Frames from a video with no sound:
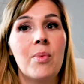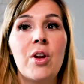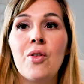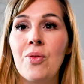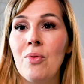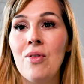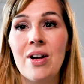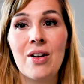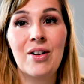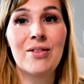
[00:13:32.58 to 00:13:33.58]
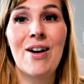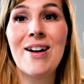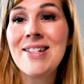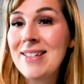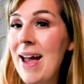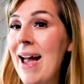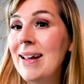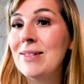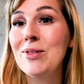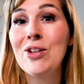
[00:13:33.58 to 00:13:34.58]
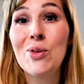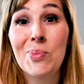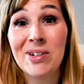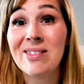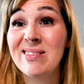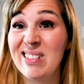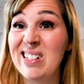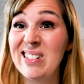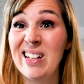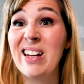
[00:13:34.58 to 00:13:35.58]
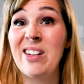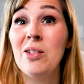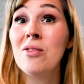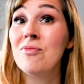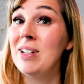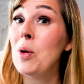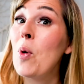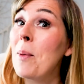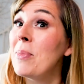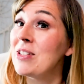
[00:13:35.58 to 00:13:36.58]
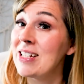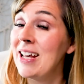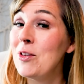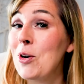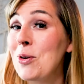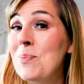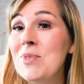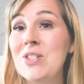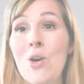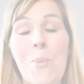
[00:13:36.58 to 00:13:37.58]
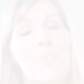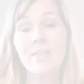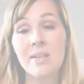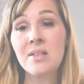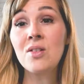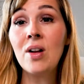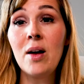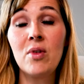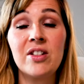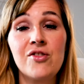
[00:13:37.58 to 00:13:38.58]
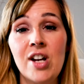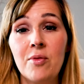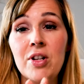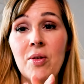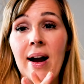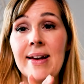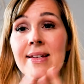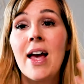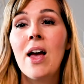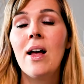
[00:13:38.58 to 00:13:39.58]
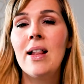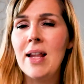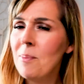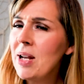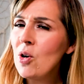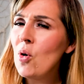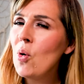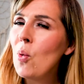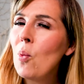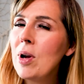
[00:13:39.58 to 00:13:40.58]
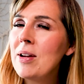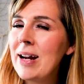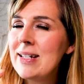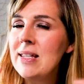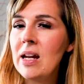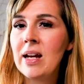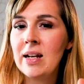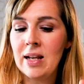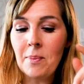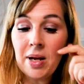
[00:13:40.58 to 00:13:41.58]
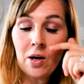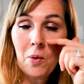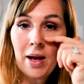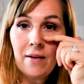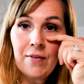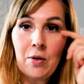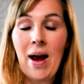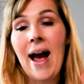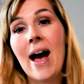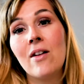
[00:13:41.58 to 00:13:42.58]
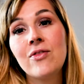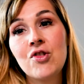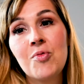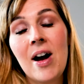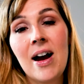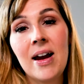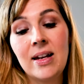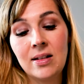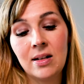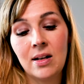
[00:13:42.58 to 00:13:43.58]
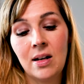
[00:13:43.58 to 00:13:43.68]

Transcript: You throw on a gloss and you put like, you look really well put together. So this is all I wanted to share with you guys. Let me know what you guys think, and let me know if you have tried